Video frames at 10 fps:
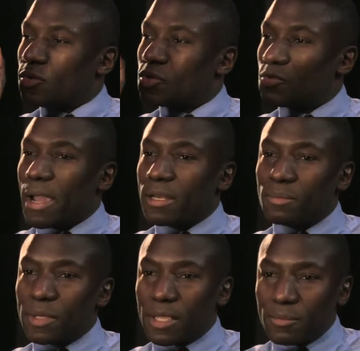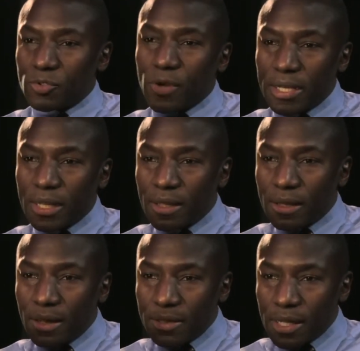Trying to get
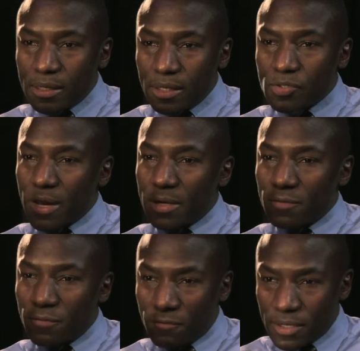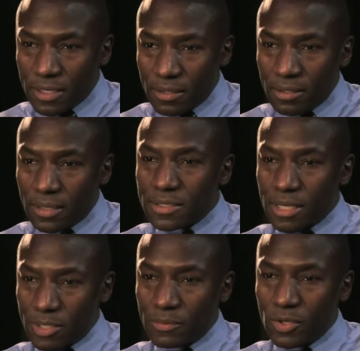that identity, trying to fit in at the
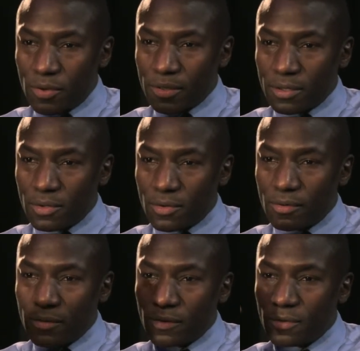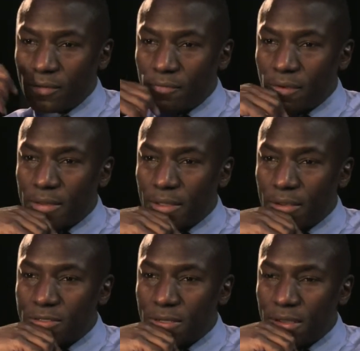same time knowing that you're on the
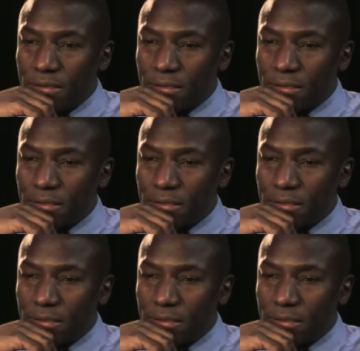outside?